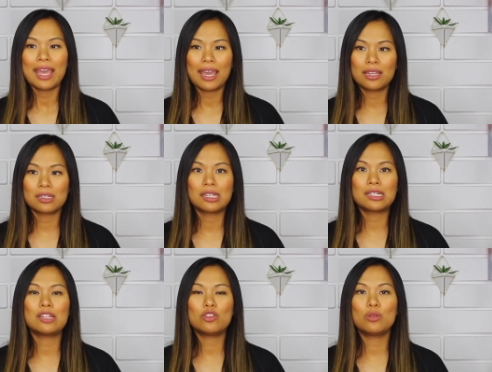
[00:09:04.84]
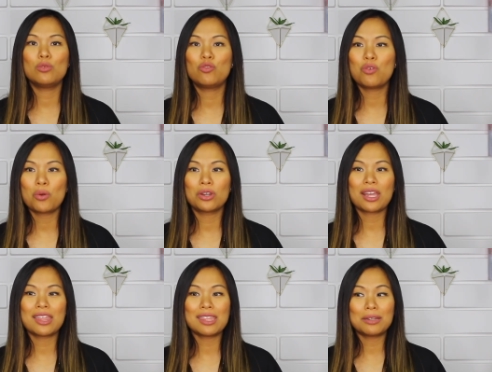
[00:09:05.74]
and continue to move forward.
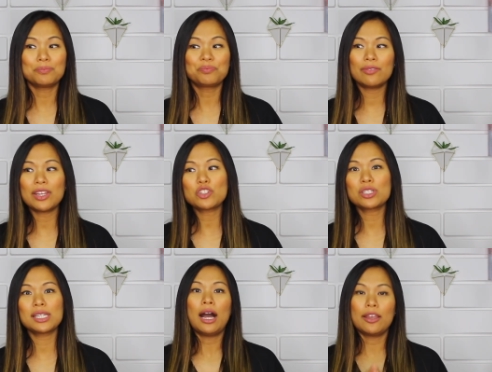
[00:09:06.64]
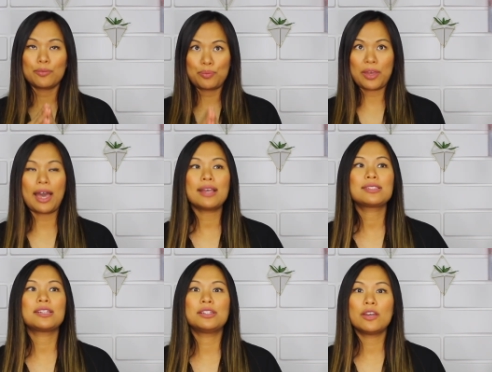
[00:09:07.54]
And then eventually I
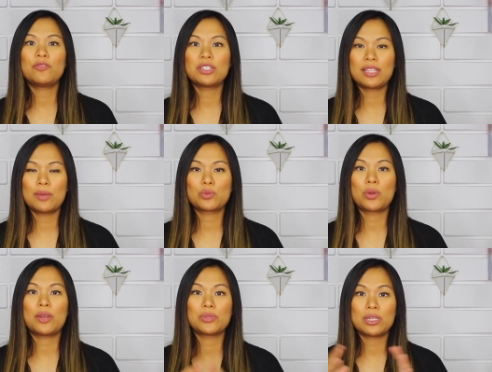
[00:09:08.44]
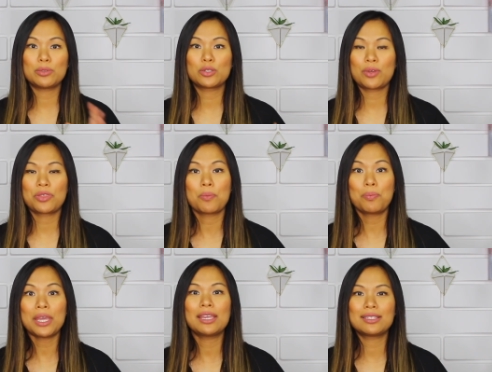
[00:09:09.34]
passed enough exams where I was able to write the
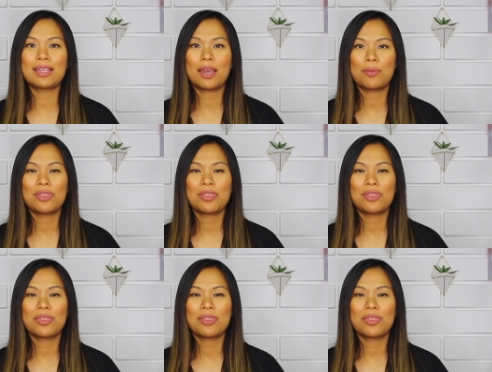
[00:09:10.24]
big exam,